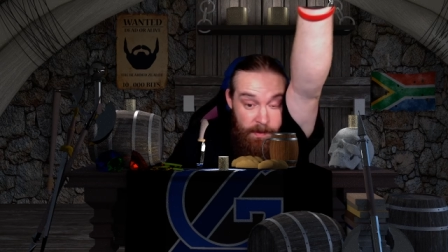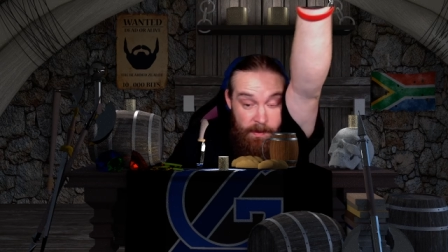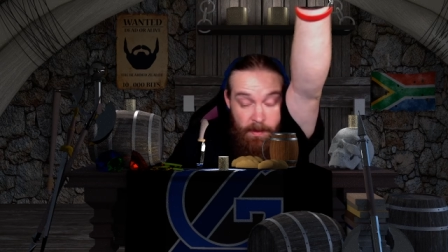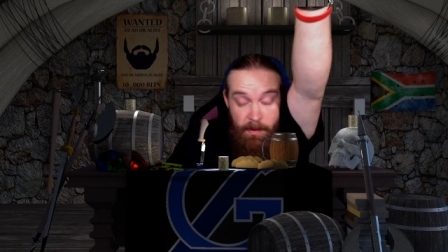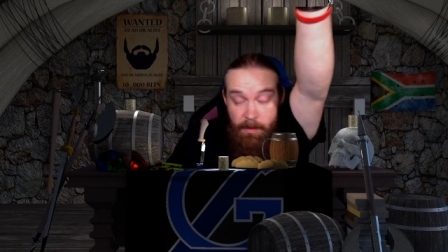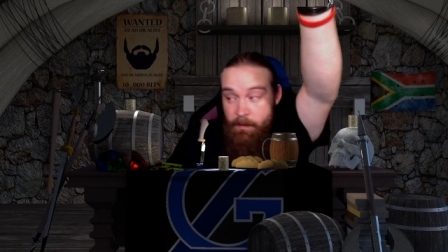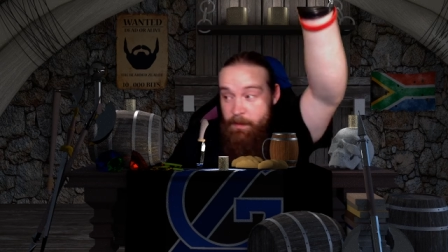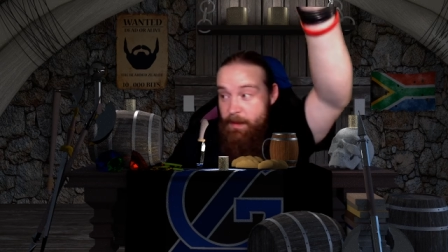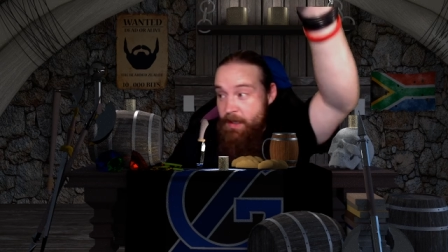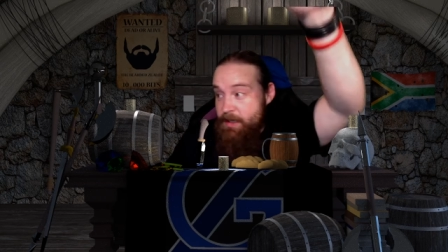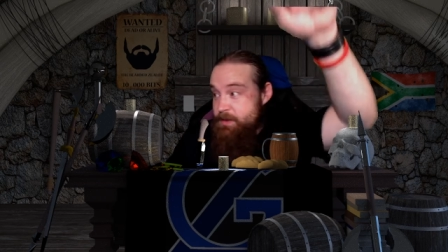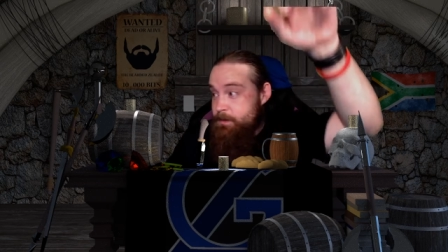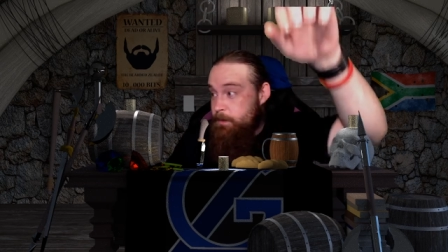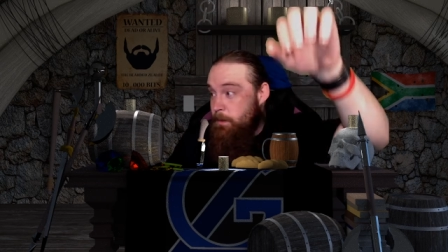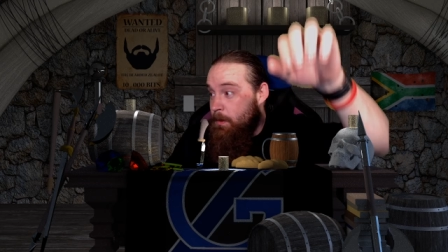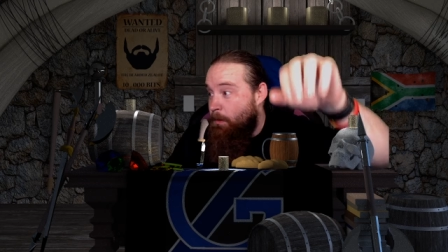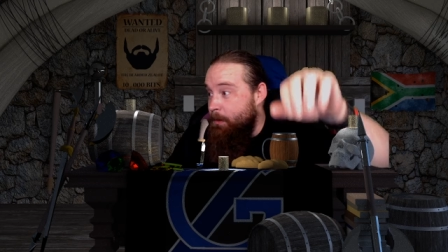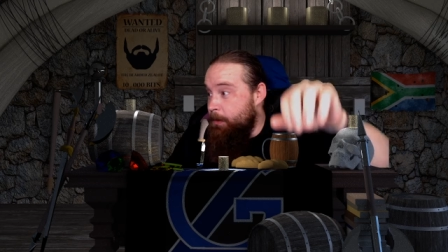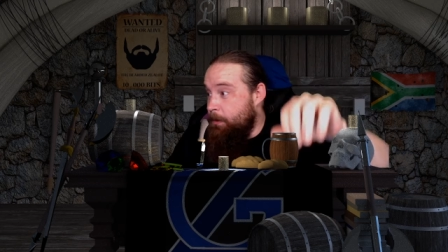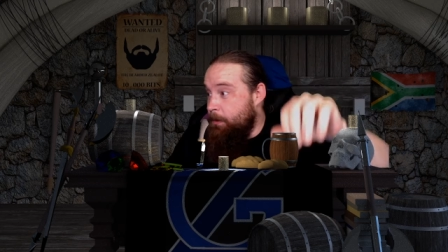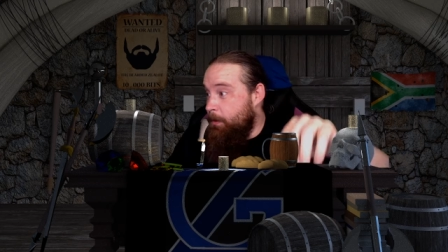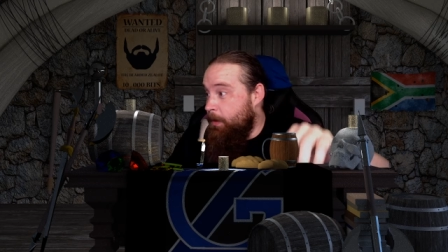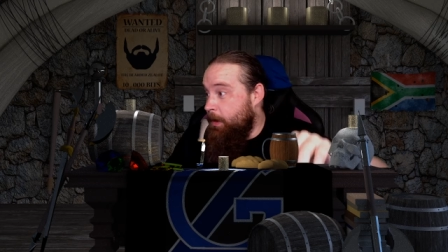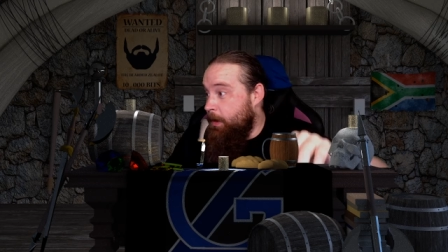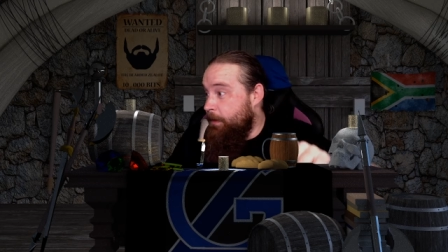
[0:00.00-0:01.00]
oh, that's
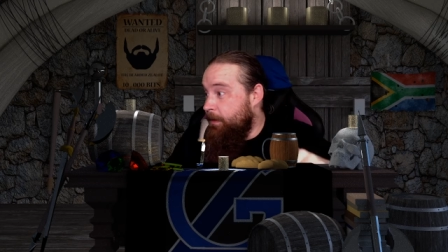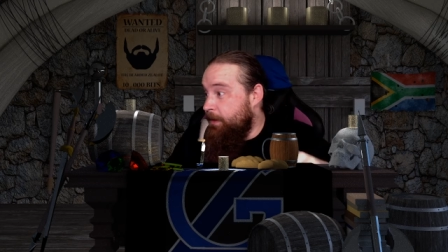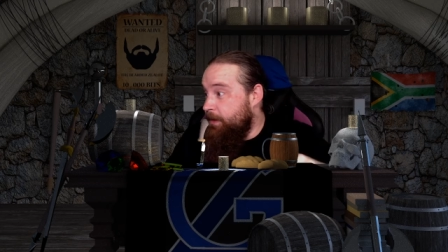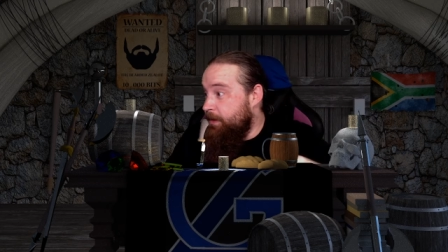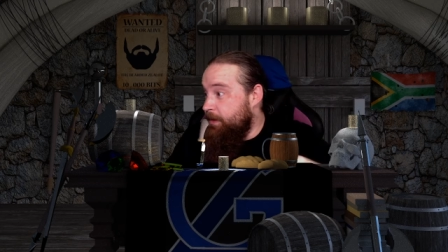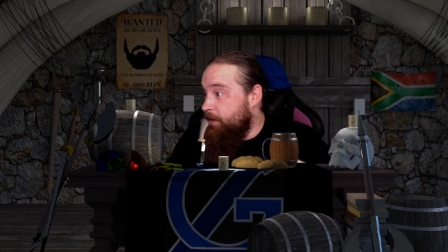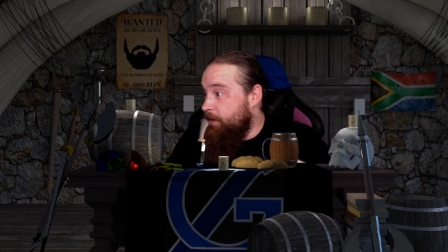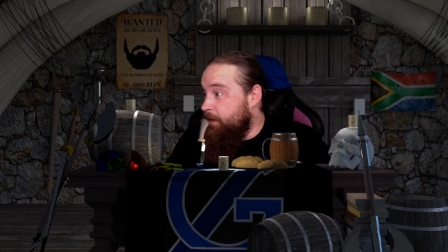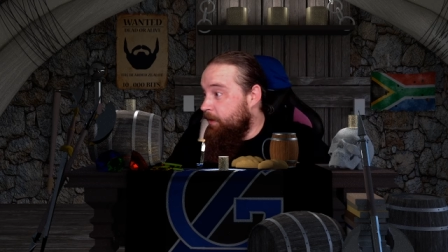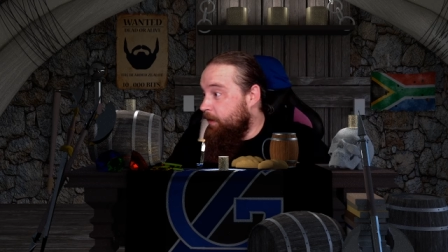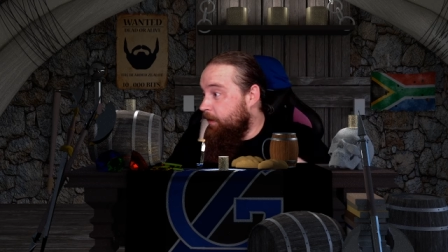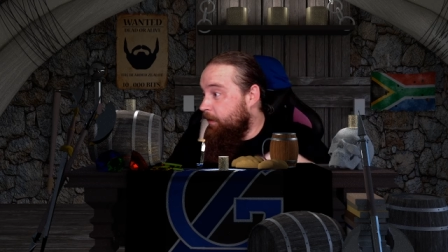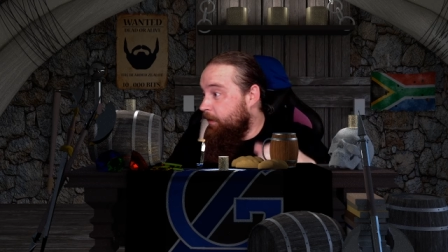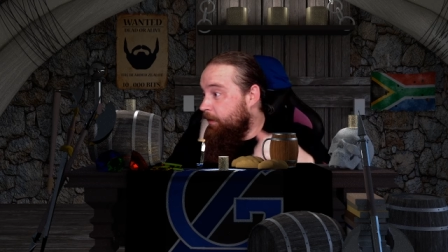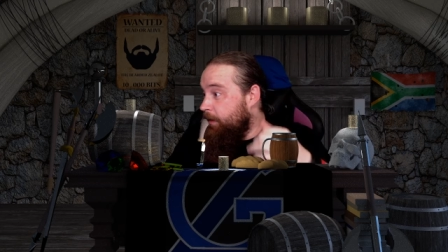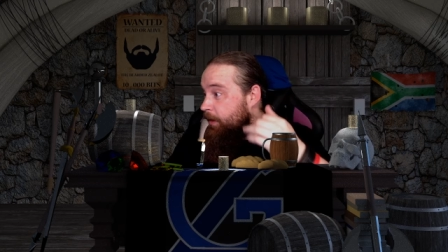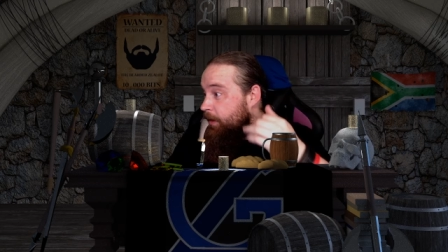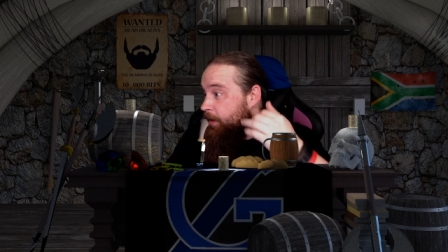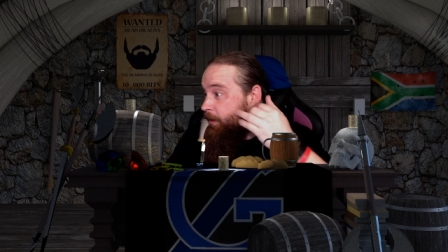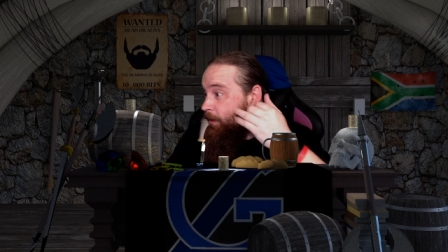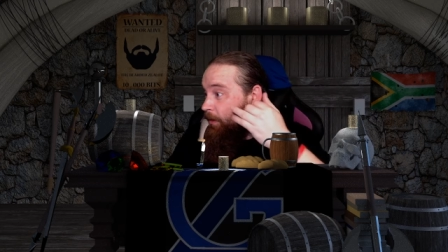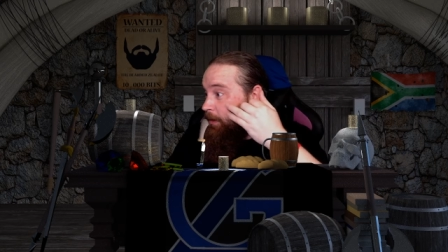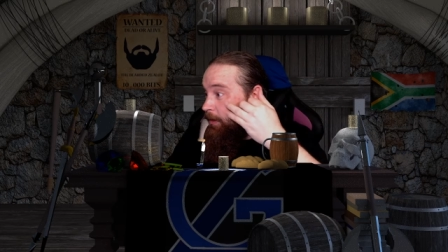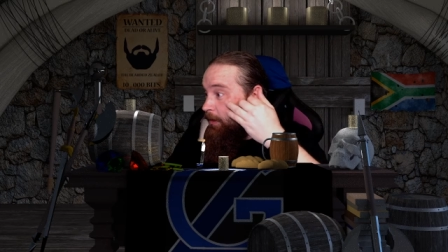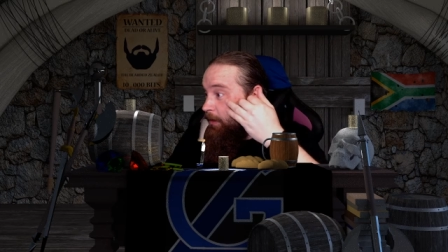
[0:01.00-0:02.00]
probably why they're
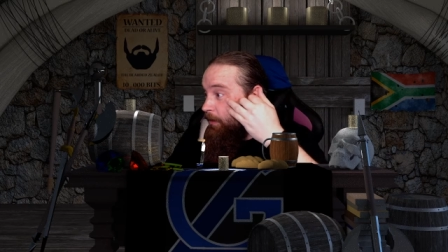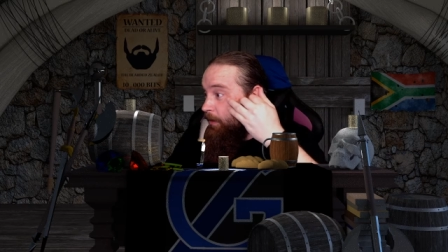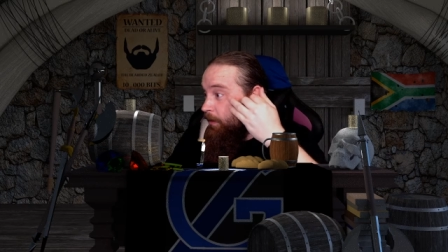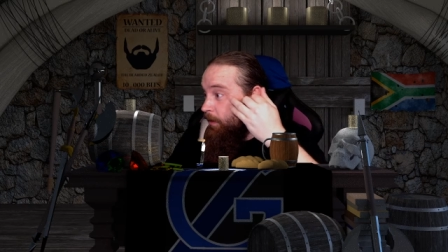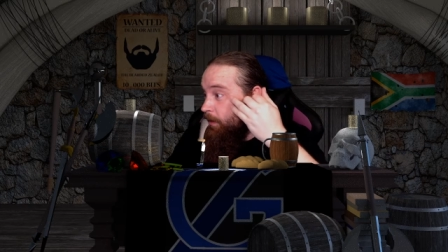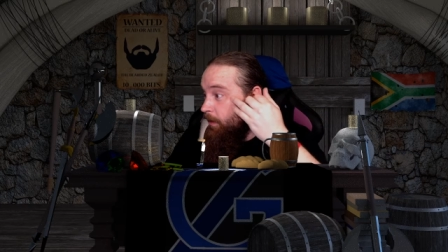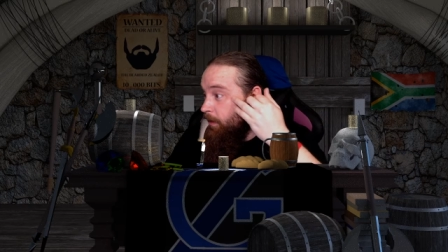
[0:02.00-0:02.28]
they're